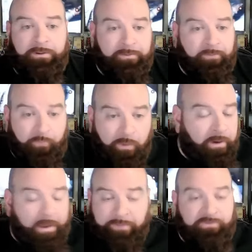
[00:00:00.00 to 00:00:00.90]

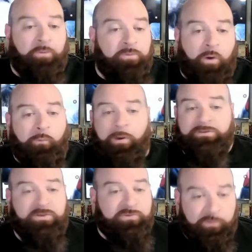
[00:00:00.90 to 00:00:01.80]
Don't know
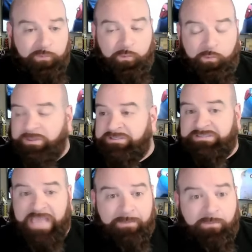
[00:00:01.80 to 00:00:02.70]
what to do.
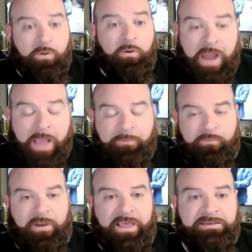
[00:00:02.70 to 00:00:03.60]
Same old crap with
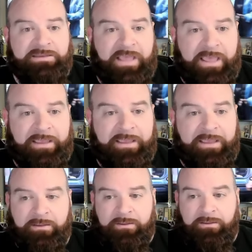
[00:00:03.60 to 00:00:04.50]
Ryan Day.
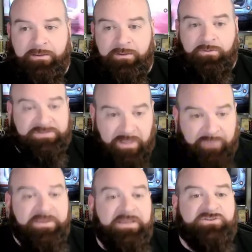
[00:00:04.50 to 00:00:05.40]
The
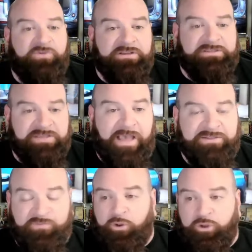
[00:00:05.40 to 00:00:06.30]
stuff that he's
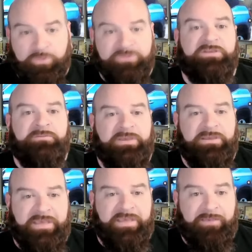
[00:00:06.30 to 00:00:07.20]
criticized for,
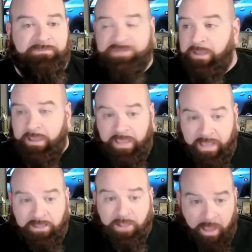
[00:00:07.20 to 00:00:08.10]
losing big games.
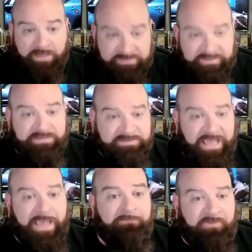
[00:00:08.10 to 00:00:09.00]
He lost this
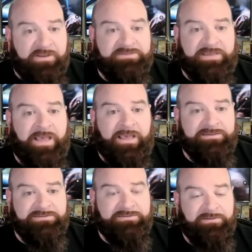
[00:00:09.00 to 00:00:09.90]
game for these
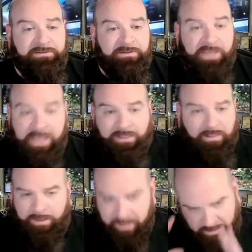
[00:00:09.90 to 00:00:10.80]
guys.
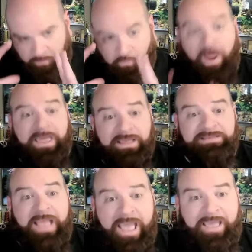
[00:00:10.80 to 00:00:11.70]
Ryan
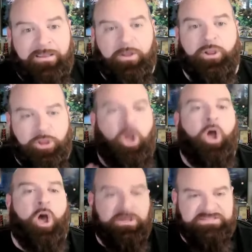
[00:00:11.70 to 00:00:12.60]
Day
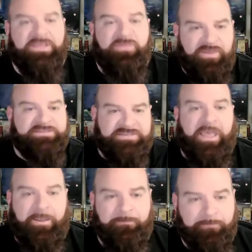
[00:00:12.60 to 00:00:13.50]
lost this game.